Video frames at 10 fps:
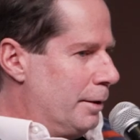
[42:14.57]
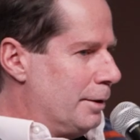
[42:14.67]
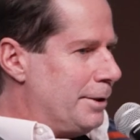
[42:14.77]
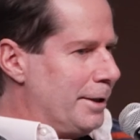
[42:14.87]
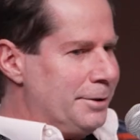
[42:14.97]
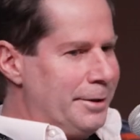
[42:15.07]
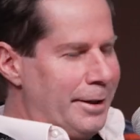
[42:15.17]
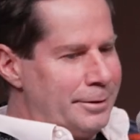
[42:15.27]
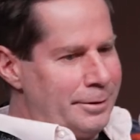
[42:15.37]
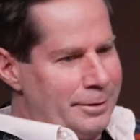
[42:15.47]
in the sense
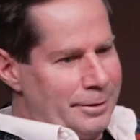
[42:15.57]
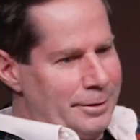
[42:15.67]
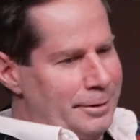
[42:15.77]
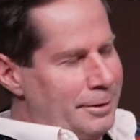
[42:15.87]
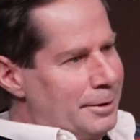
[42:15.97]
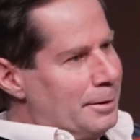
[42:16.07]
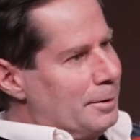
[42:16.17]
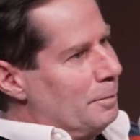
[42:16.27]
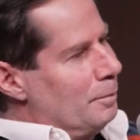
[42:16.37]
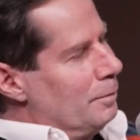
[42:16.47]
that,
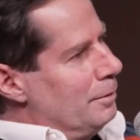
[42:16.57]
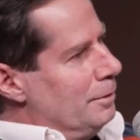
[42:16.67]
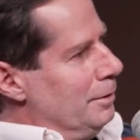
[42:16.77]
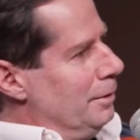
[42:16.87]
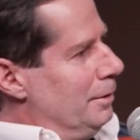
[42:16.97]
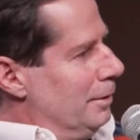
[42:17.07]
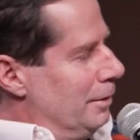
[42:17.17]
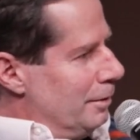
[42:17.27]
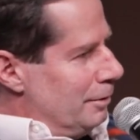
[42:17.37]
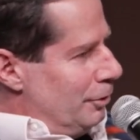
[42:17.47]

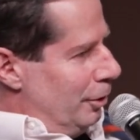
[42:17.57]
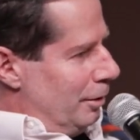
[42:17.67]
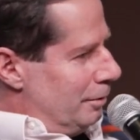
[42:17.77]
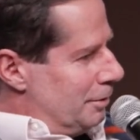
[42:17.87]
the